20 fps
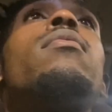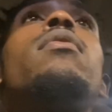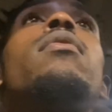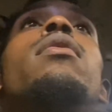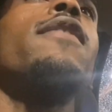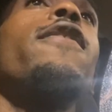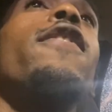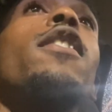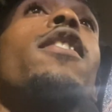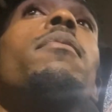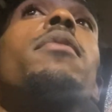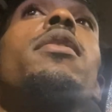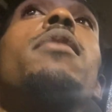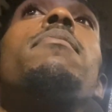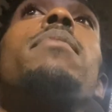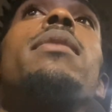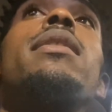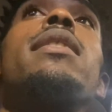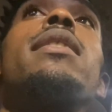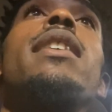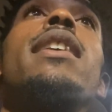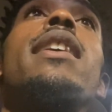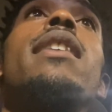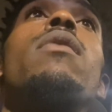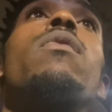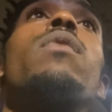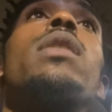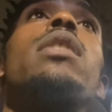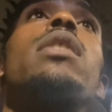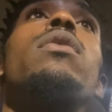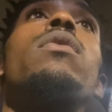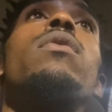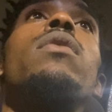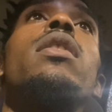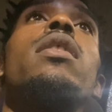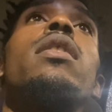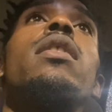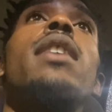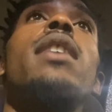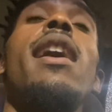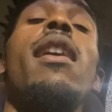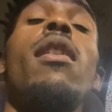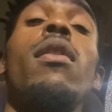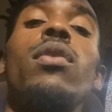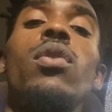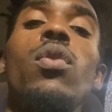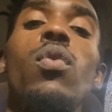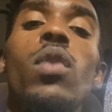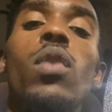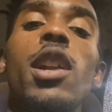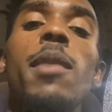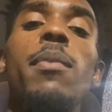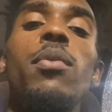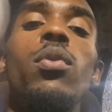It's gonna be a busy ass week, though, cuz I don't know what I'm